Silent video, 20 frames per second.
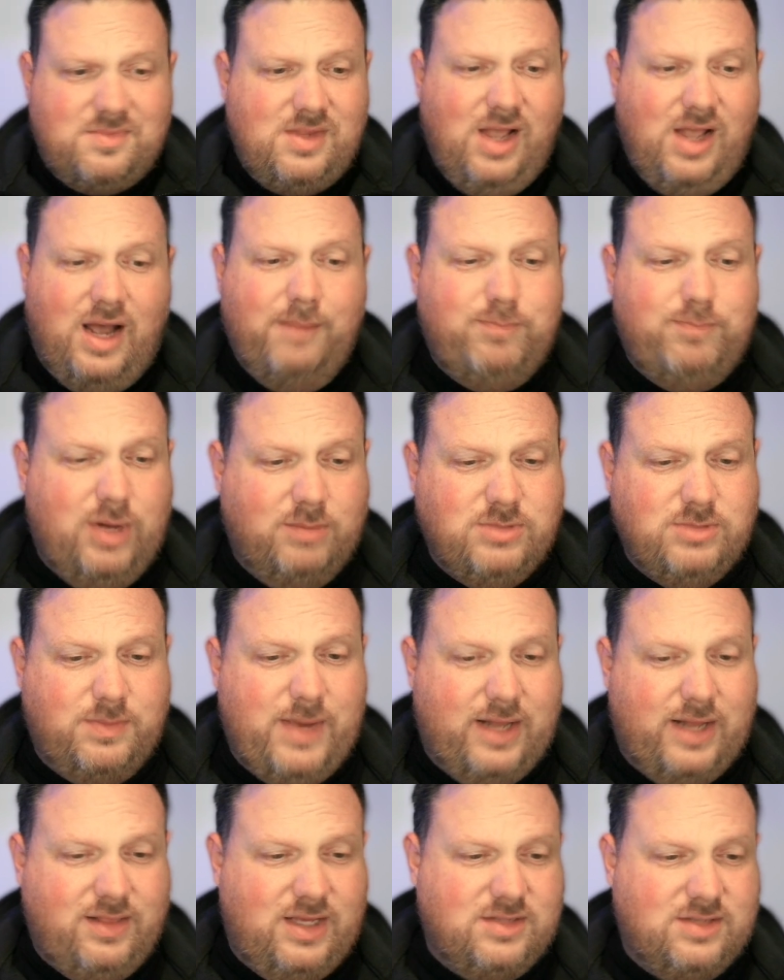I'm pumped
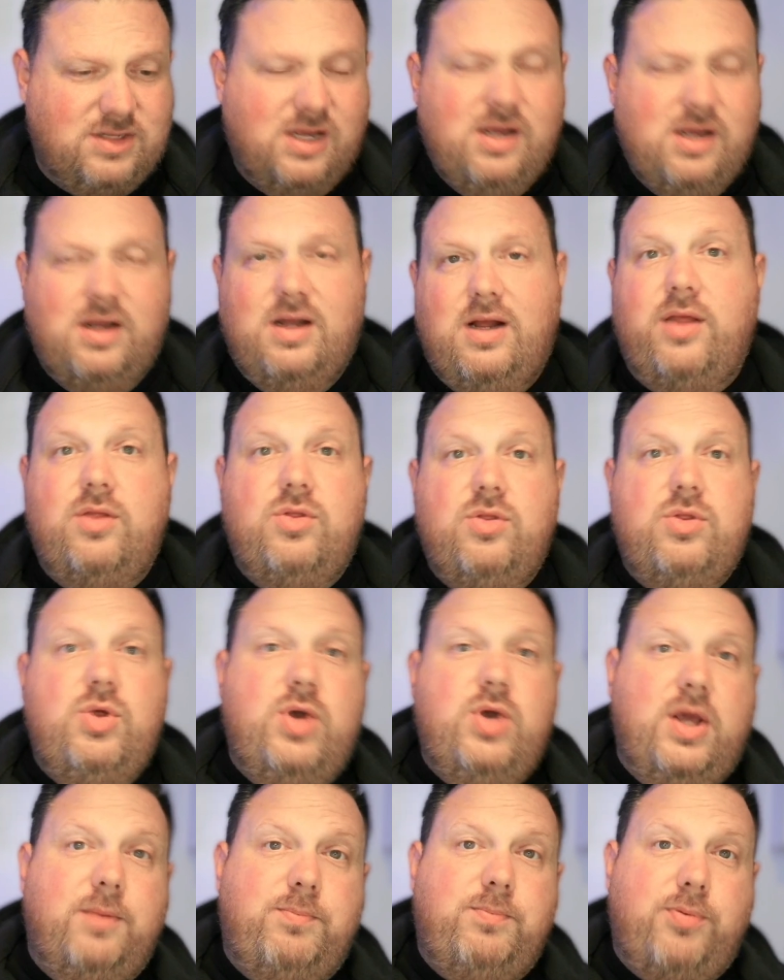about this. You
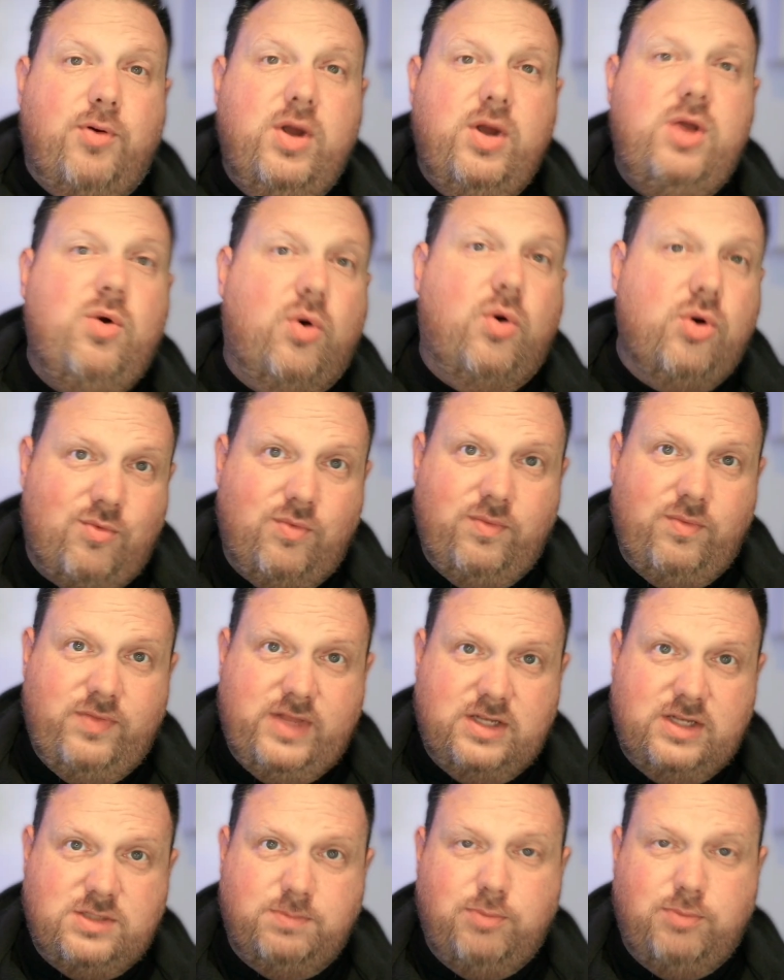can pre-order
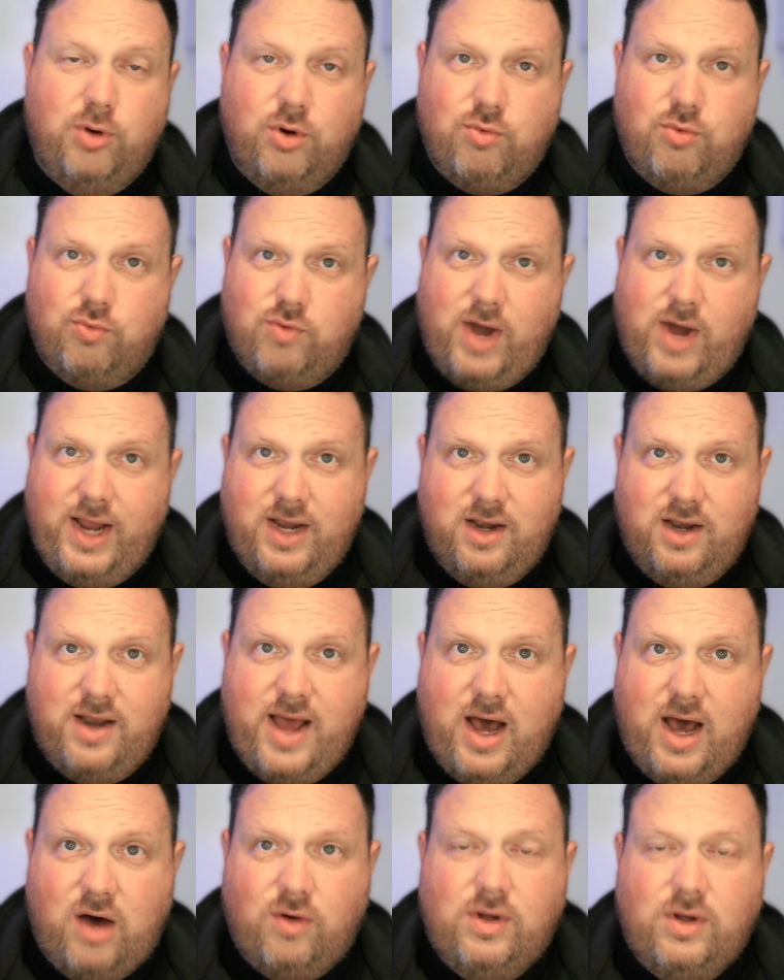this book right
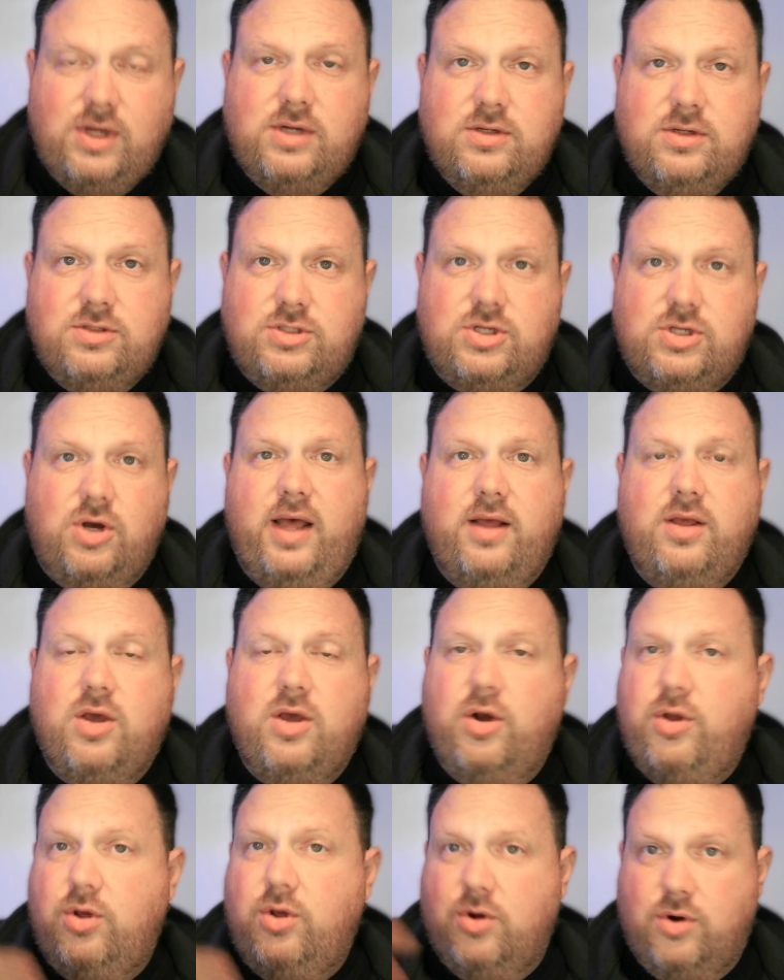now. So
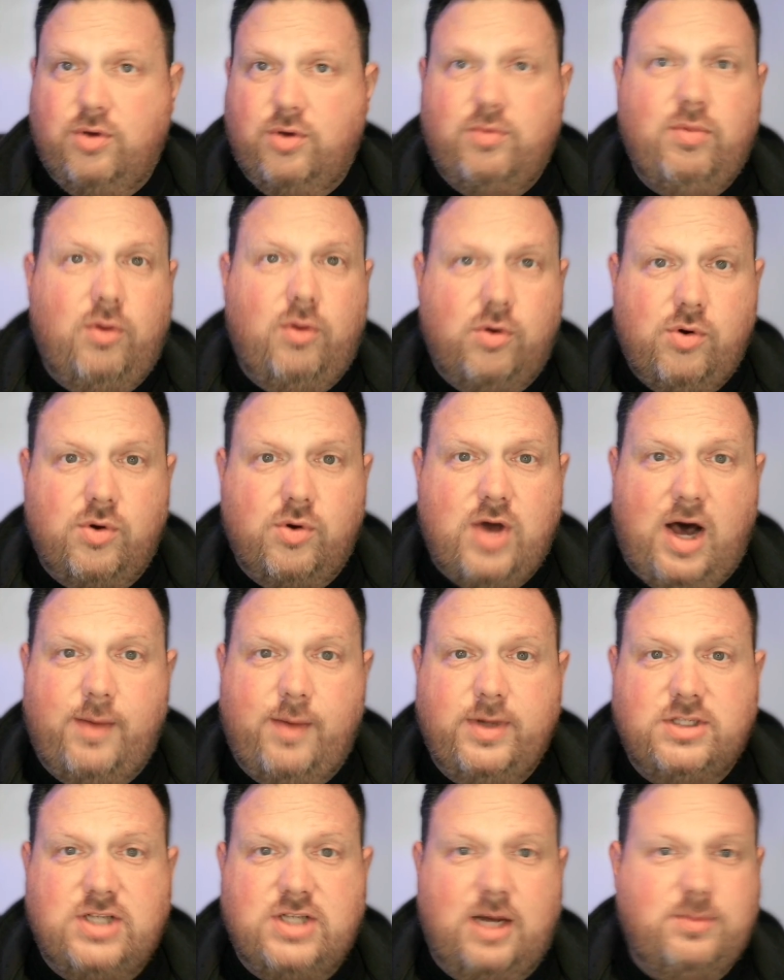go to your local
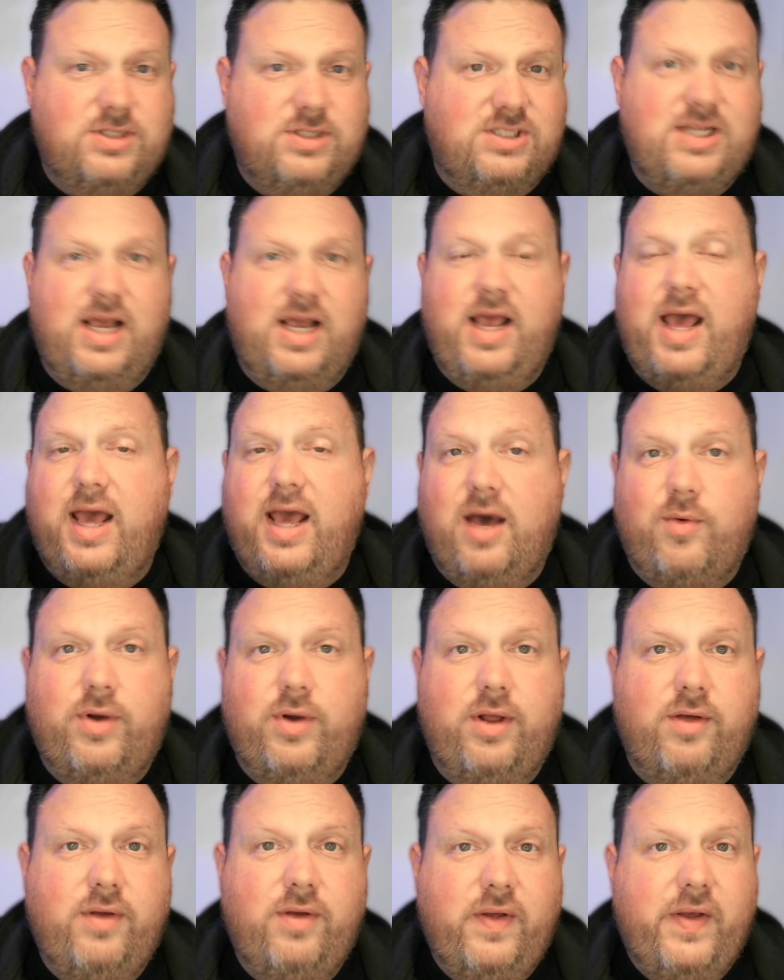comic shop, just say, hey, I
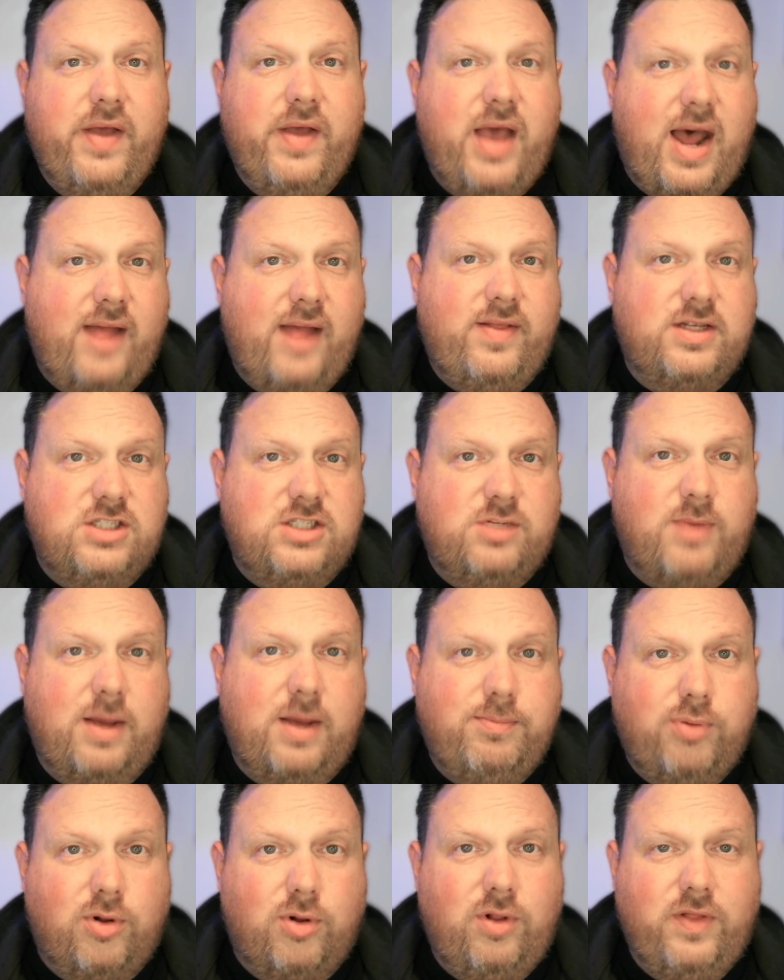want to add this to my
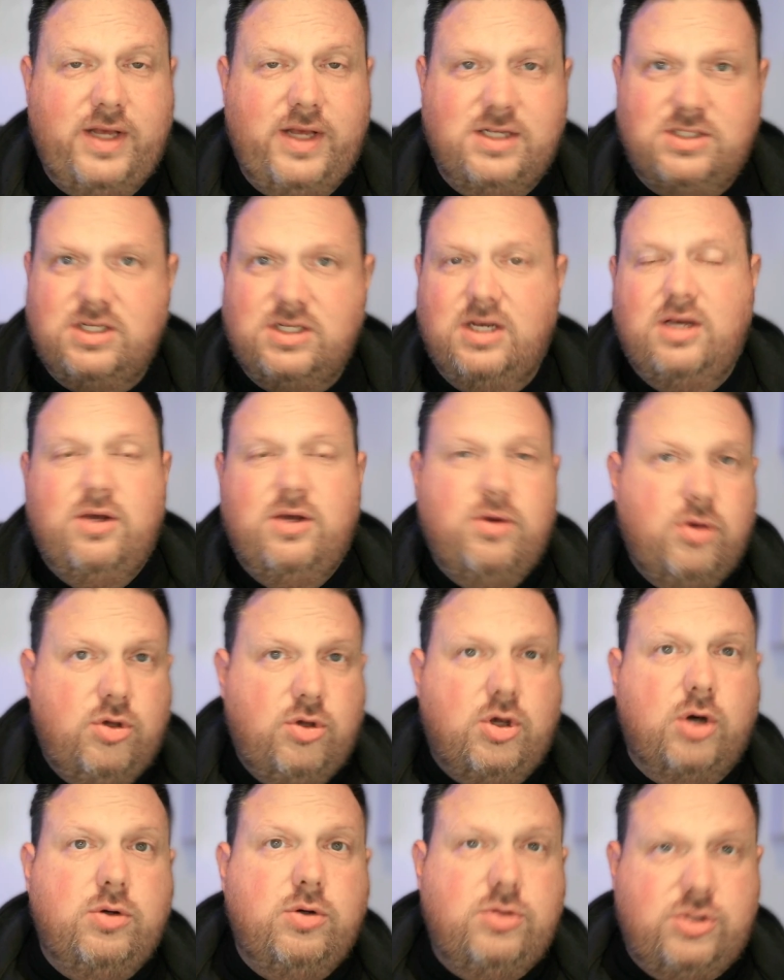pull list.
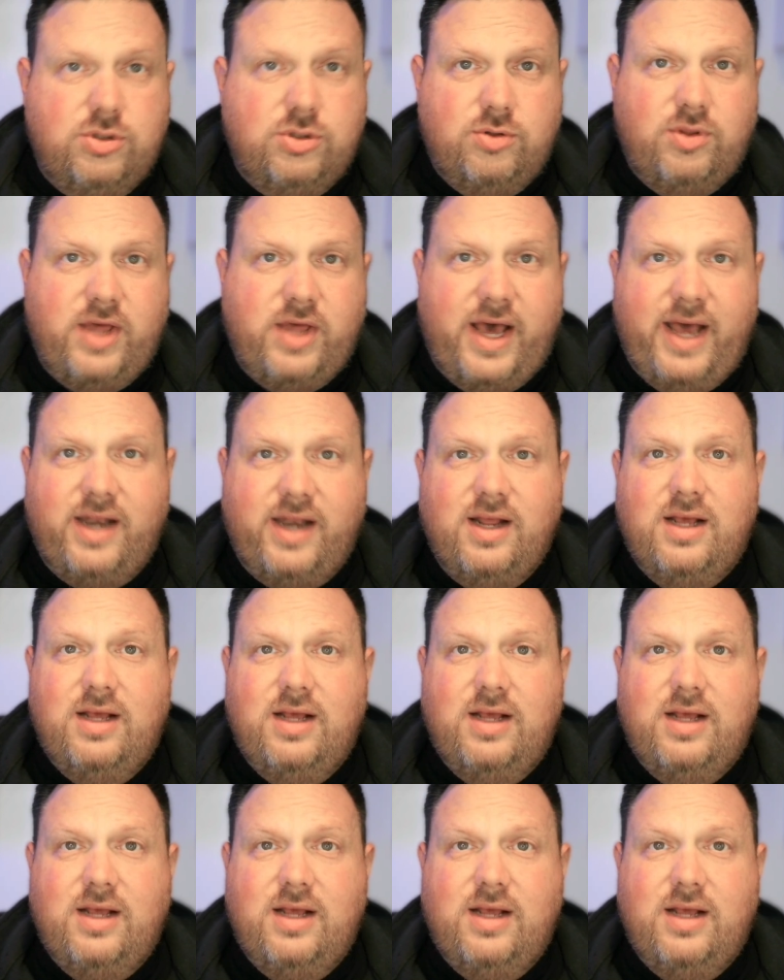Go do that.